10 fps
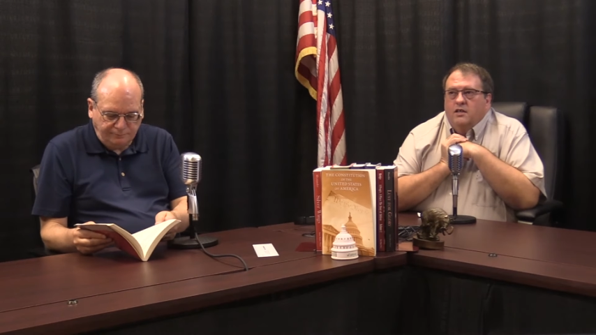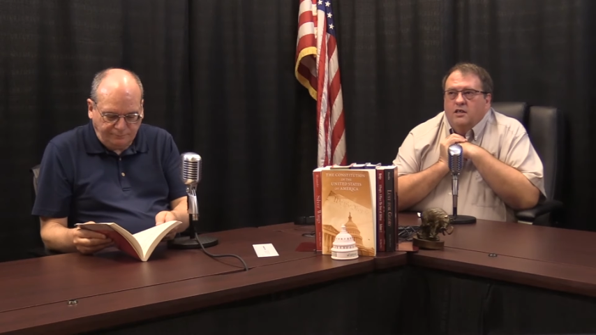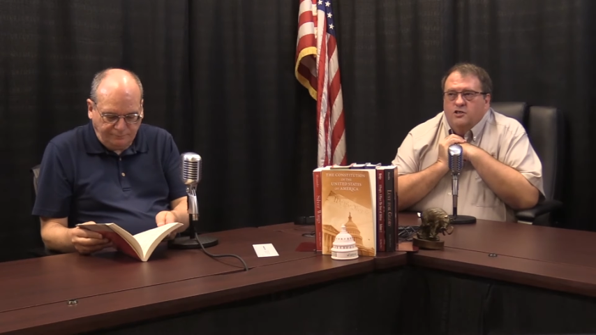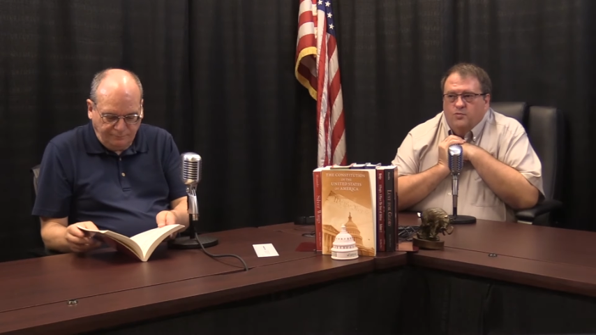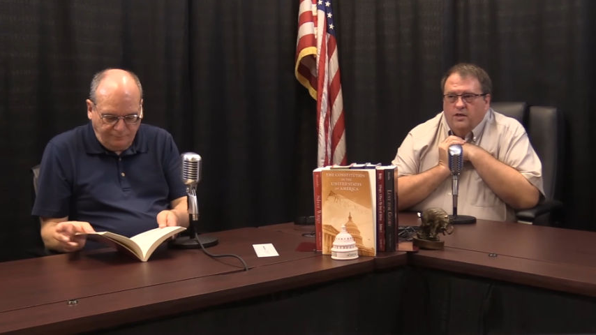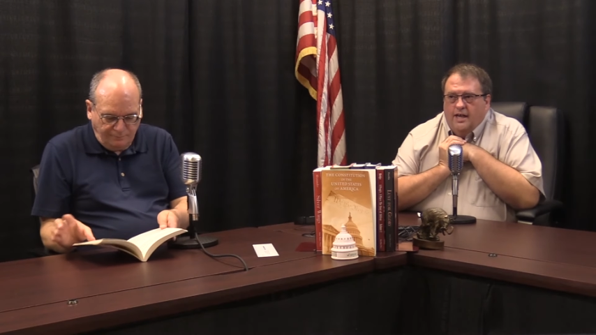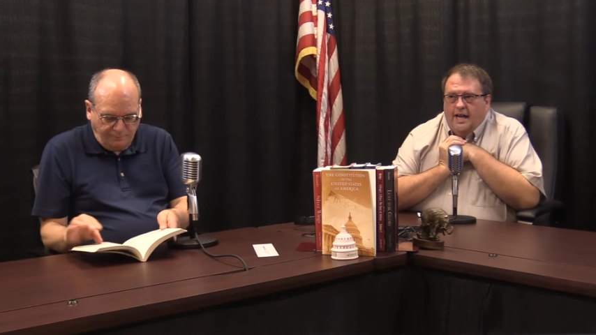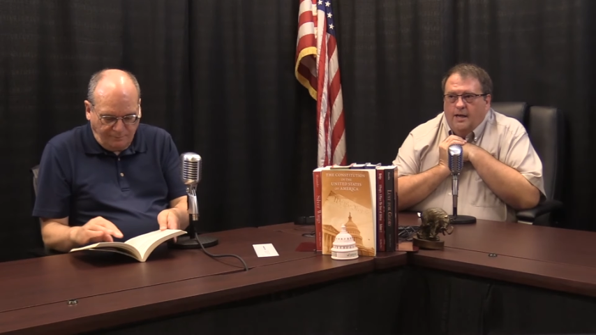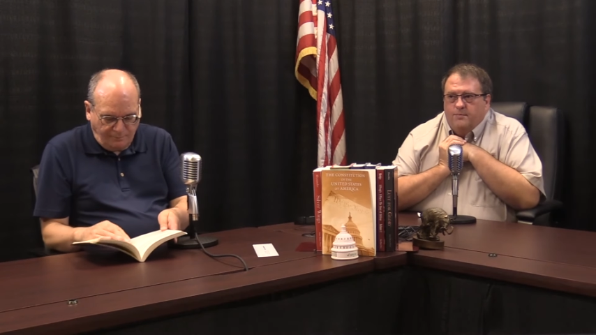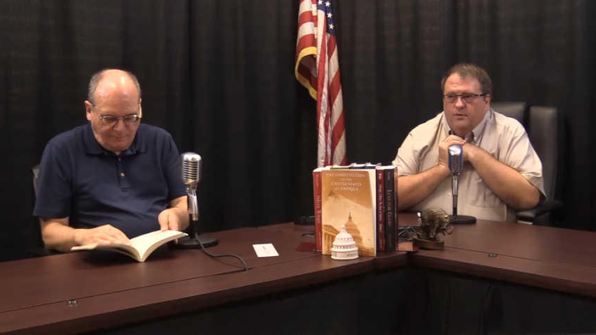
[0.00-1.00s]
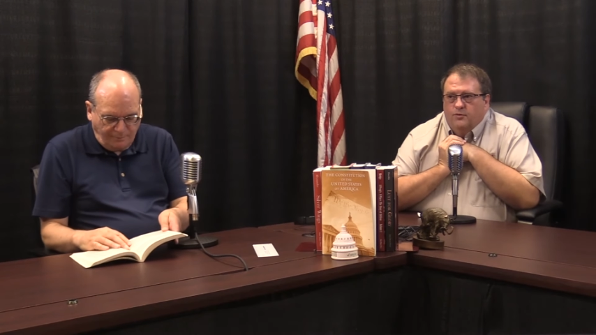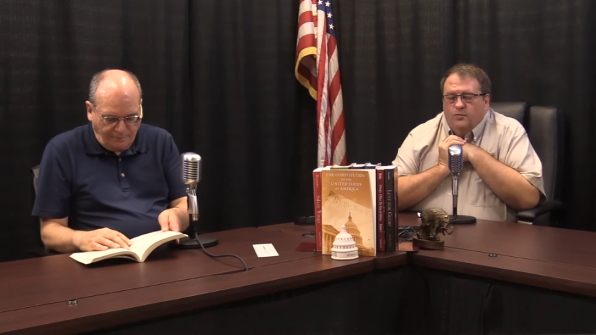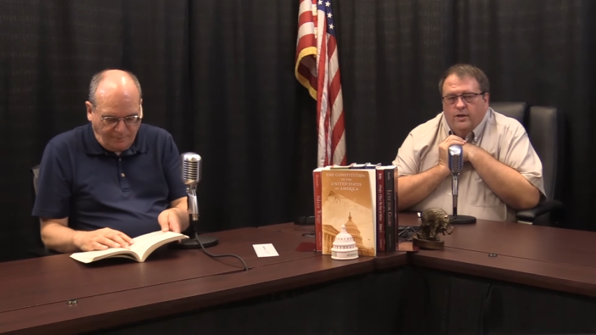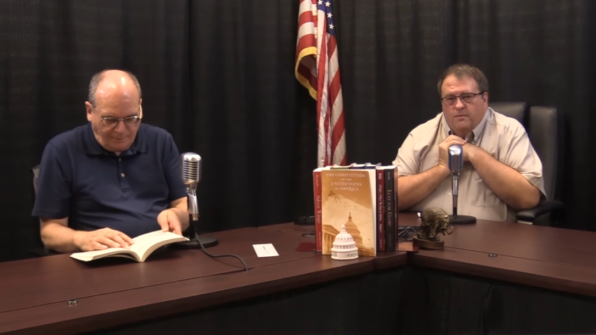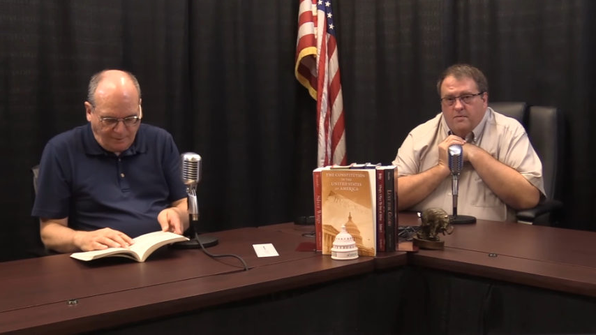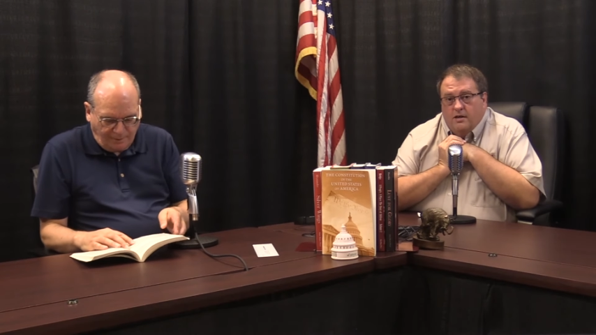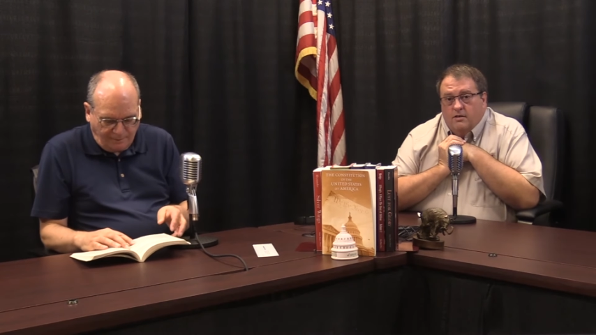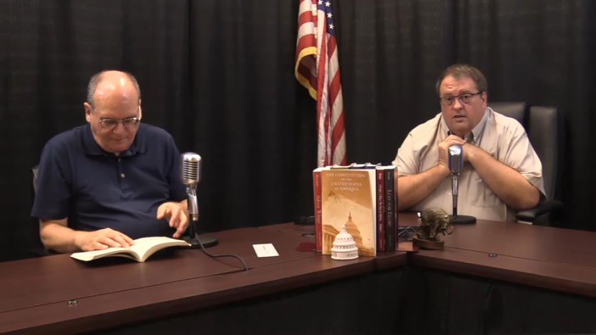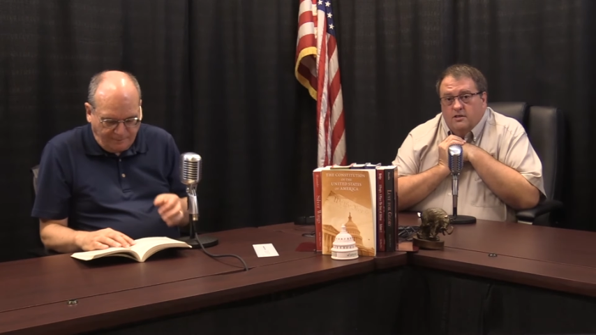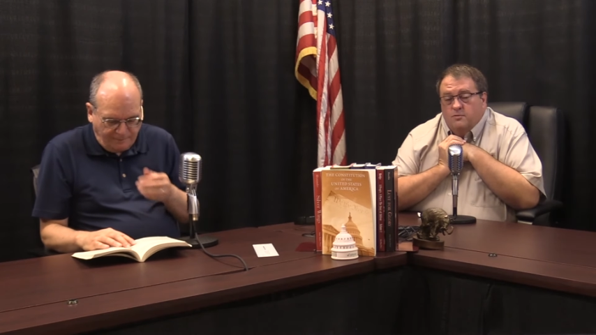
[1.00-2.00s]
Speaker 1: is what happens when
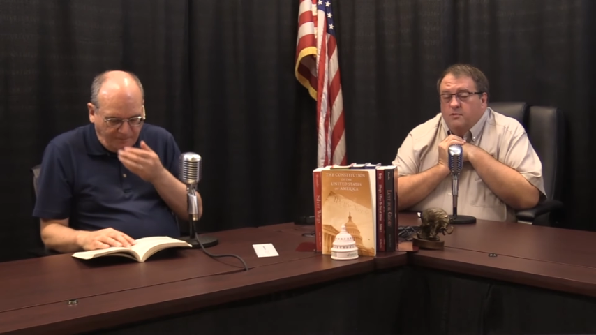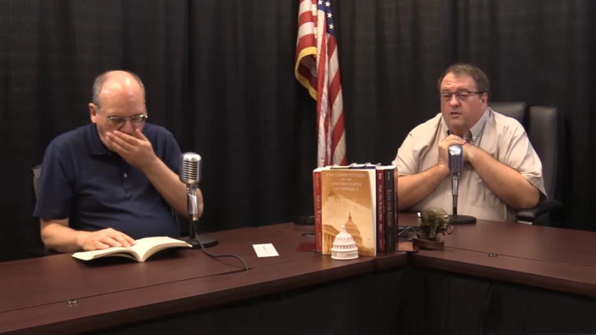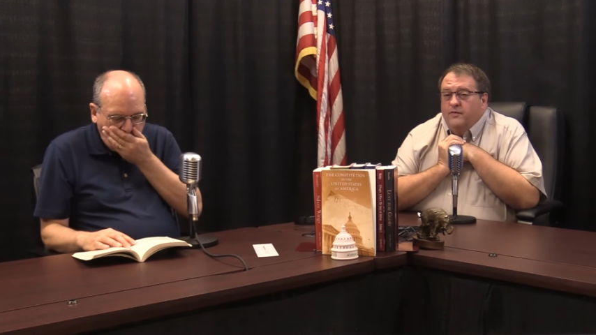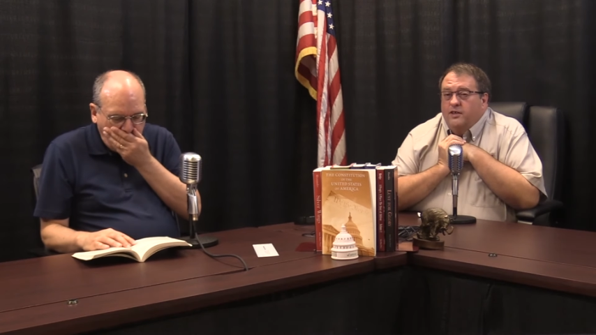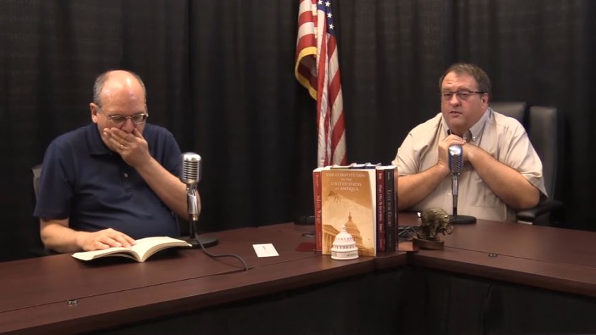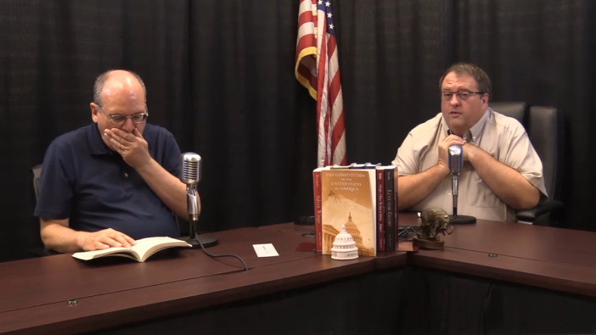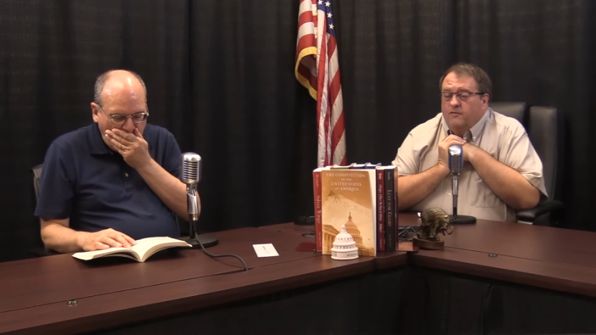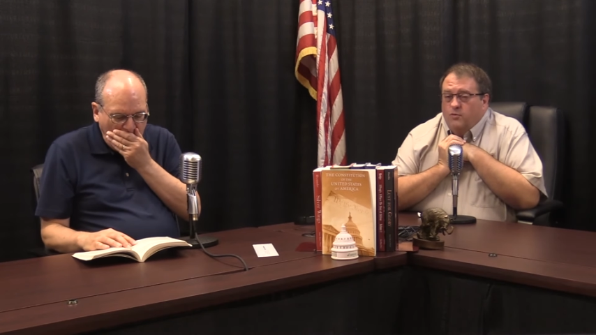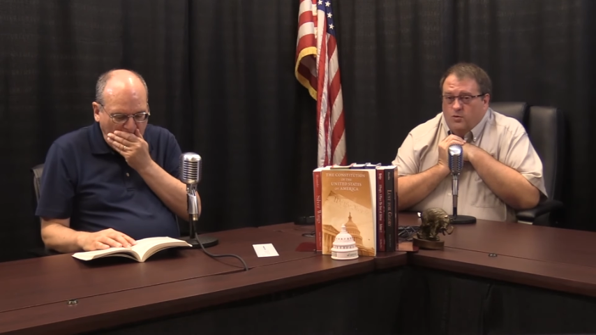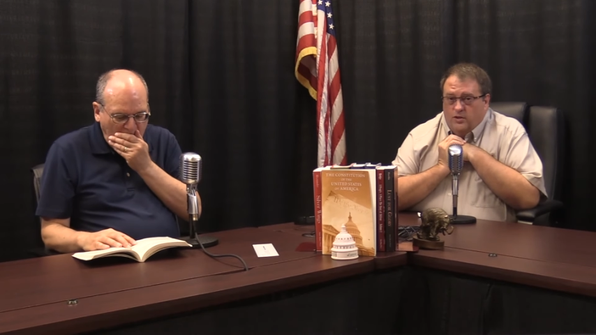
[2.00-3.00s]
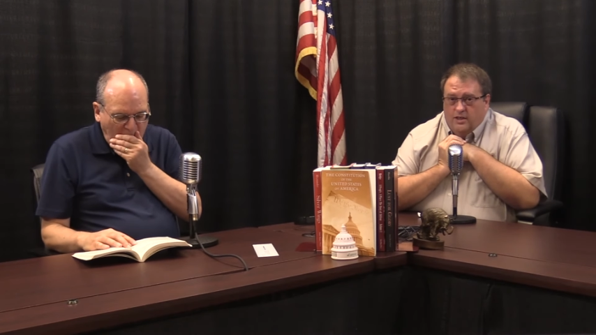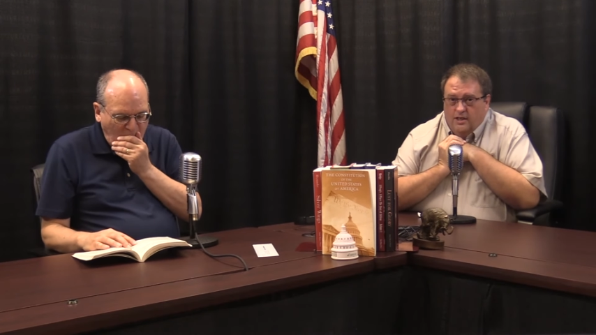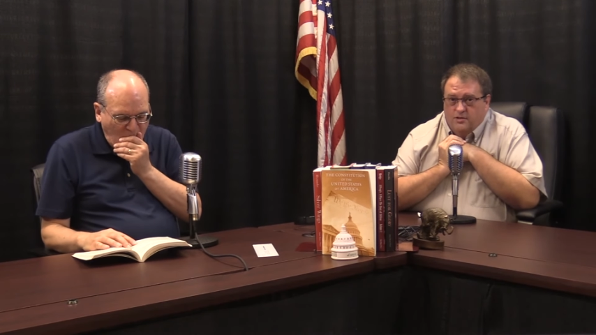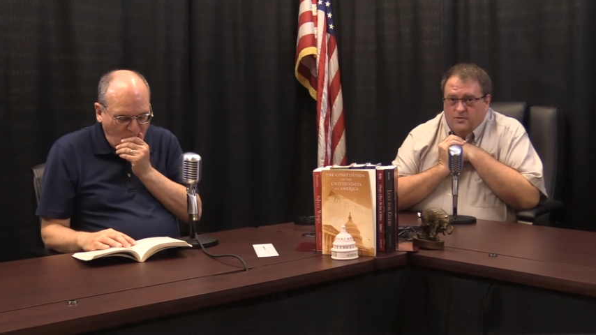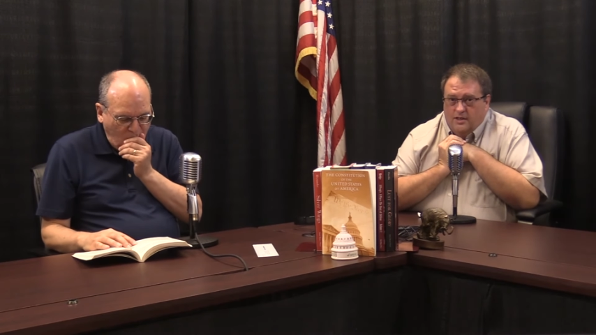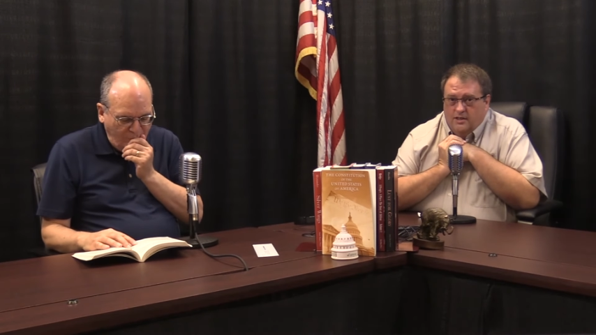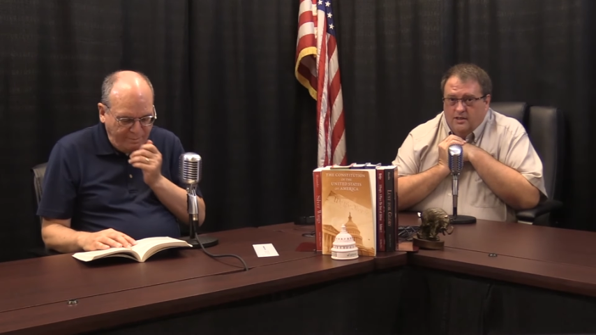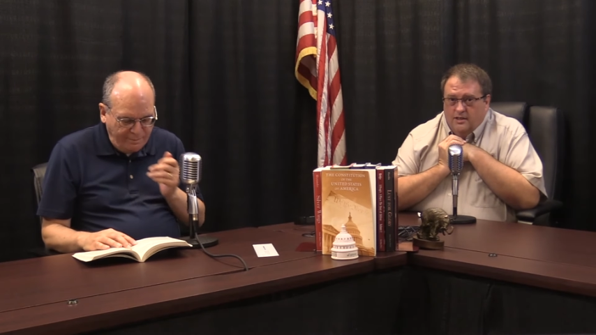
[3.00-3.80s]
Americans move into a foreign country.